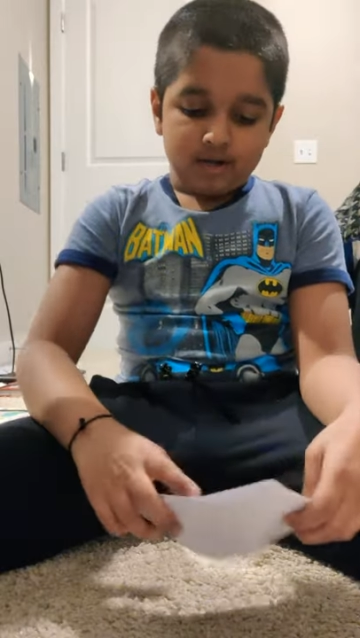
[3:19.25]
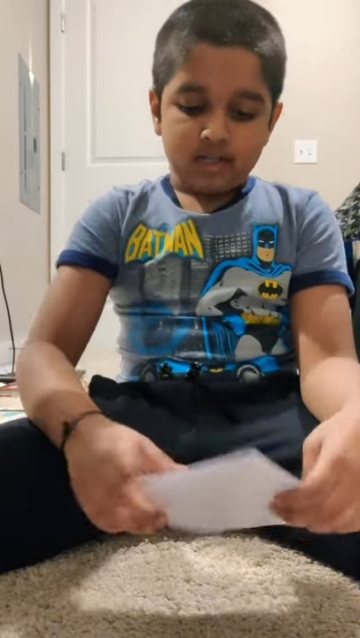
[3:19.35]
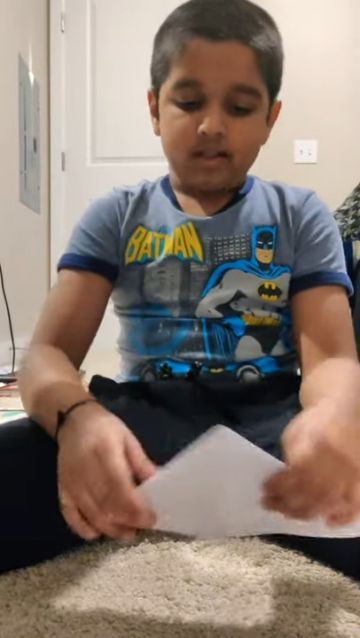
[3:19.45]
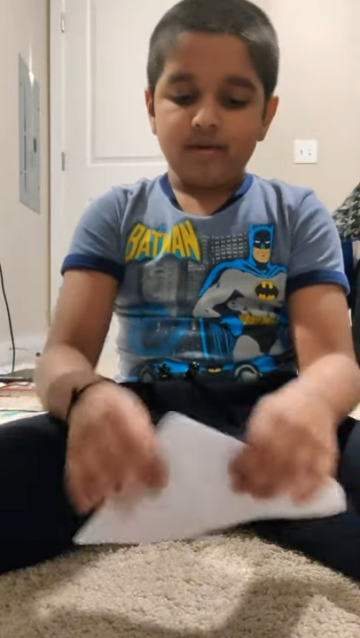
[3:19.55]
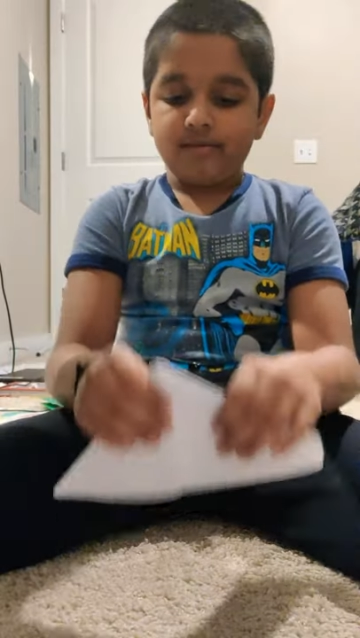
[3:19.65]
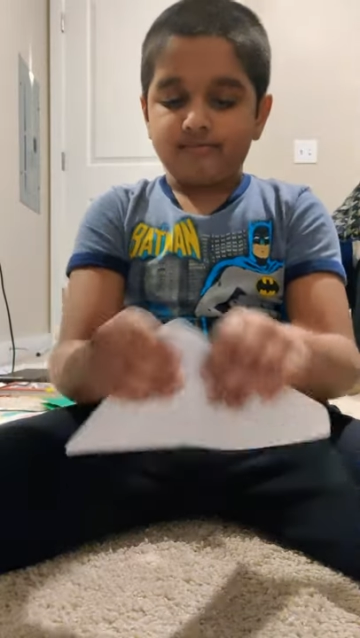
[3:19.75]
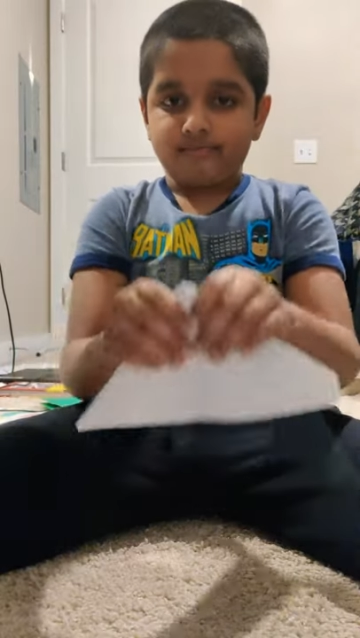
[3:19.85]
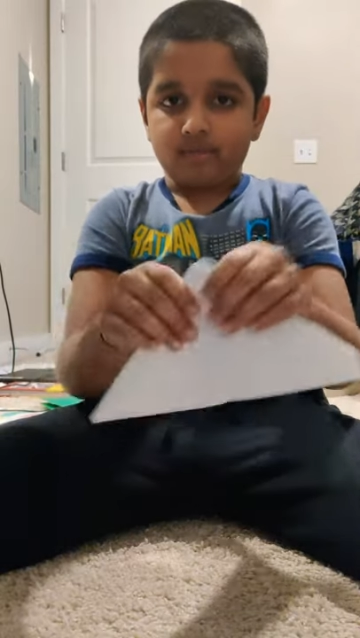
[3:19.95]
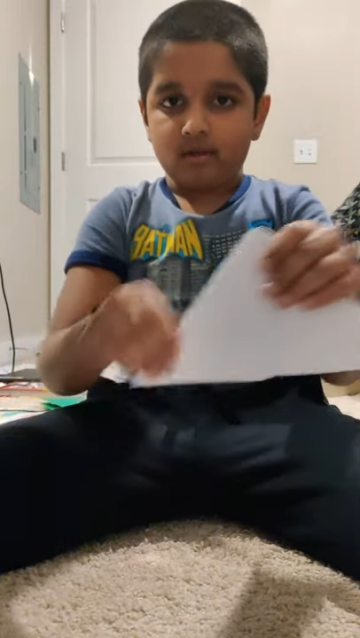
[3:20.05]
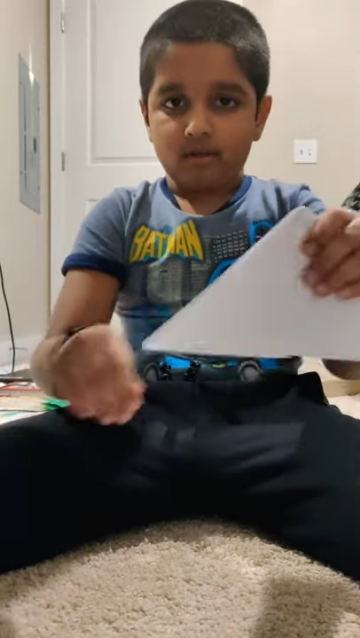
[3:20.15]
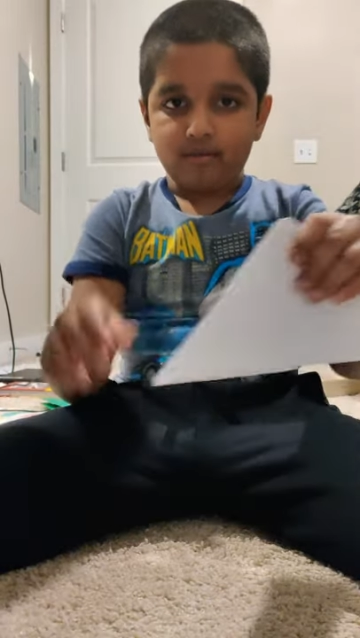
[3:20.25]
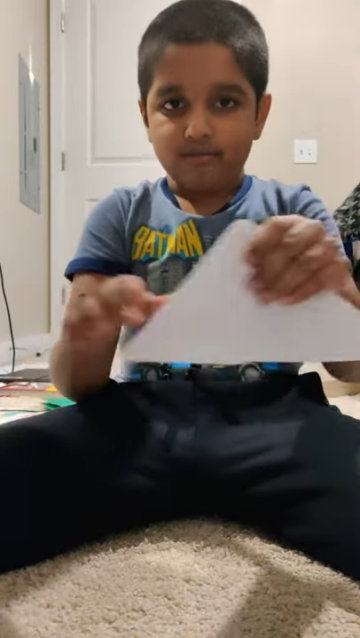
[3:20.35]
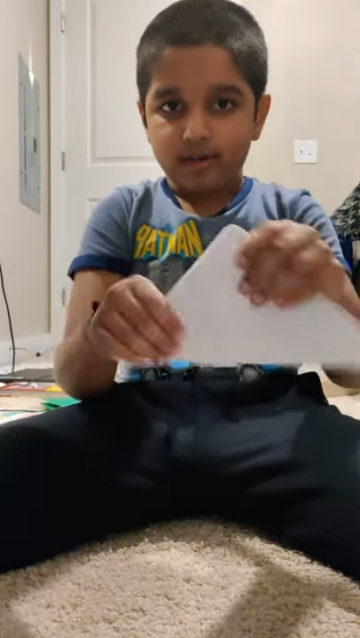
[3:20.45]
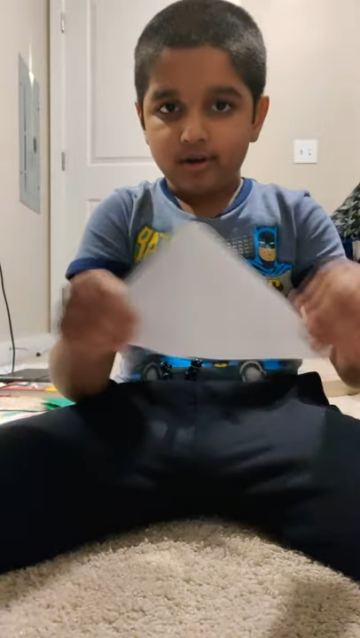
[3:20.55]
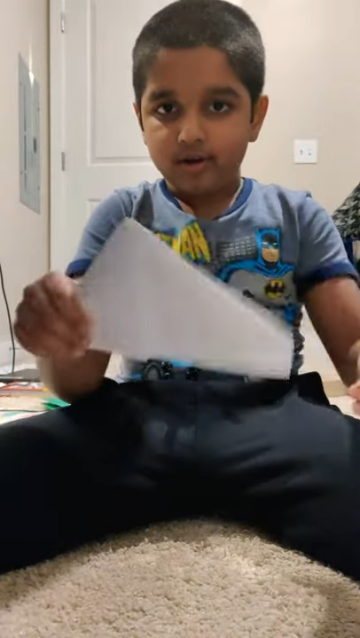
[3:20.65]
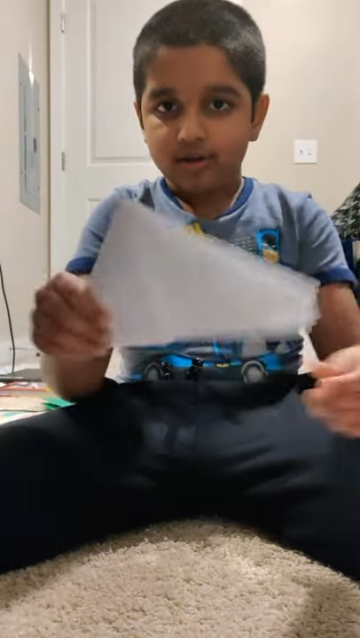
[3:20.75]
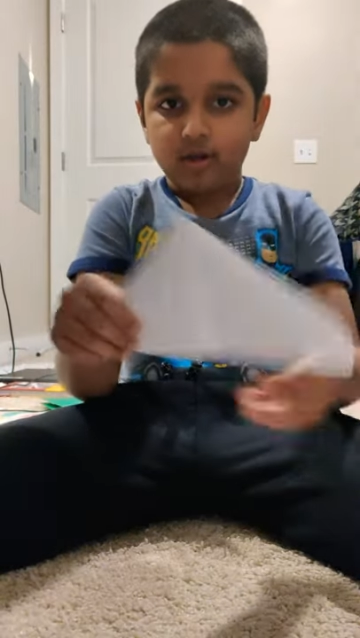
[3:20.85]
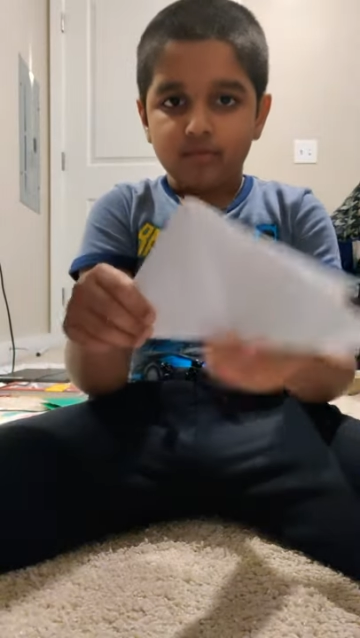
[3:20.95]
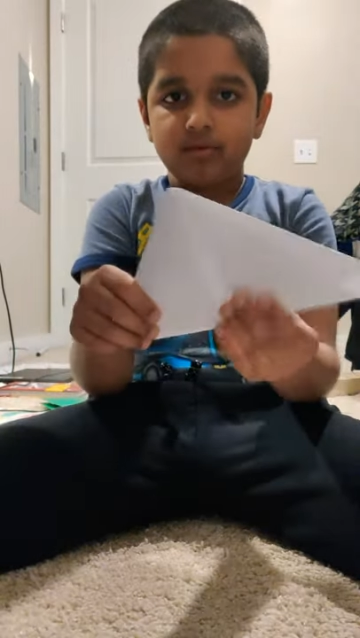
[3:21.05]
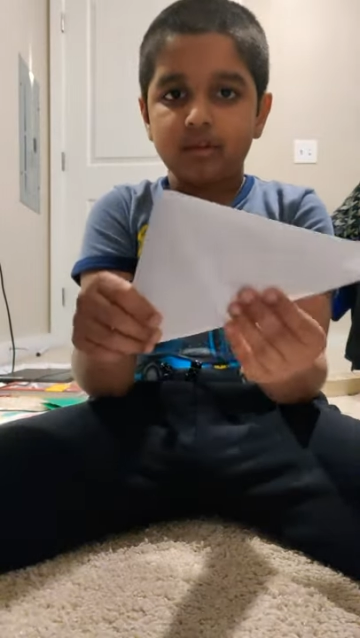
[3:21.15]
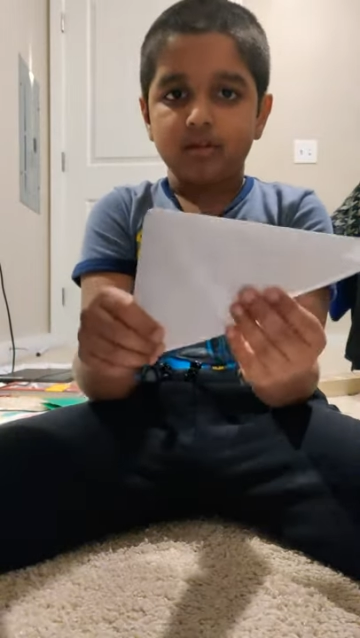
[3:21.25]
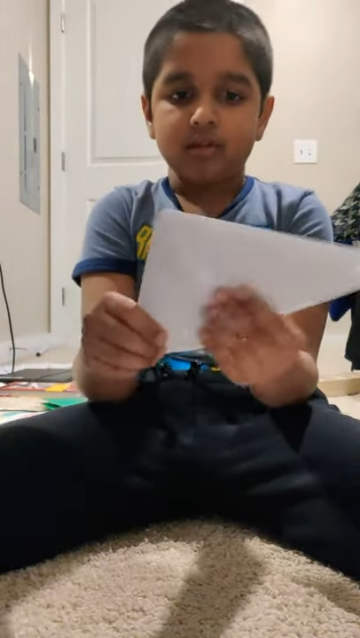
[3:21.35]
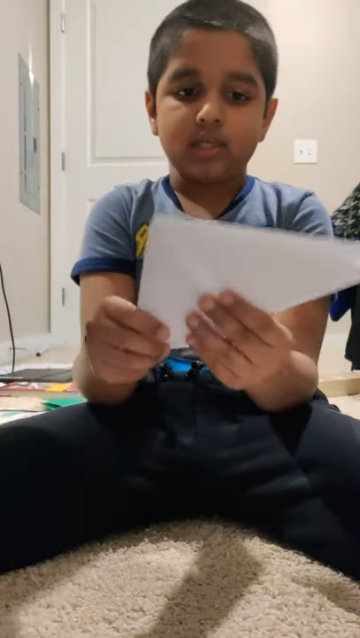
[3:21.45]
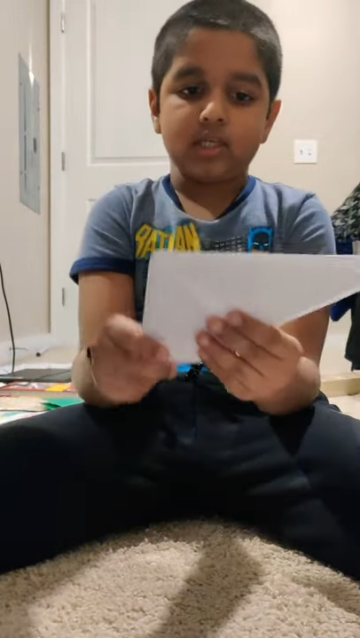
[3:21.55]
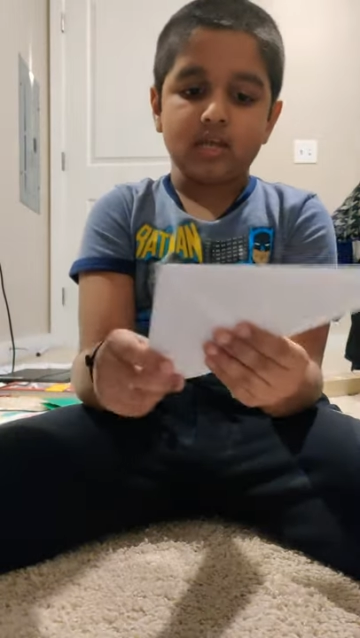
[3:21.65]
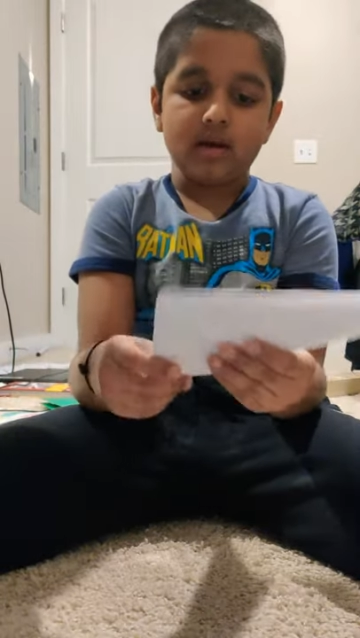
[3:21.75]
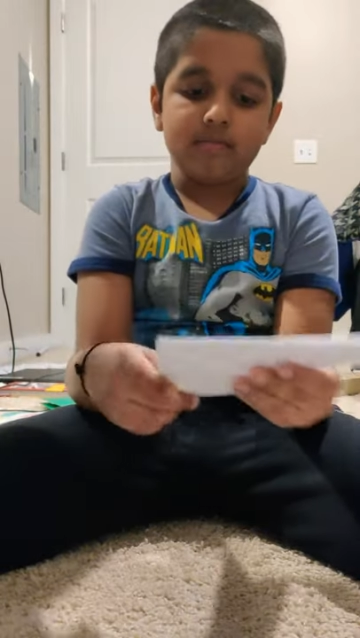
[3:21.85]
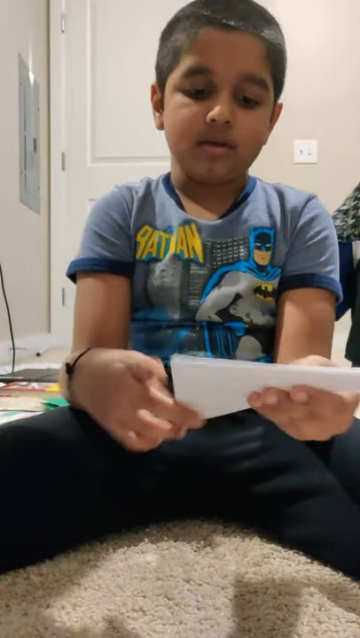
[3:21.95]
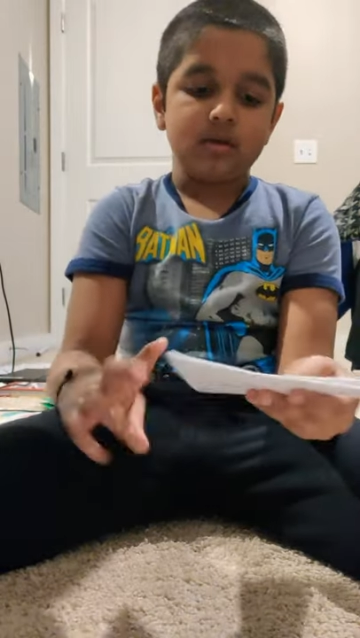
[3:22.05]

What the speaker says: And then when you're done with this step,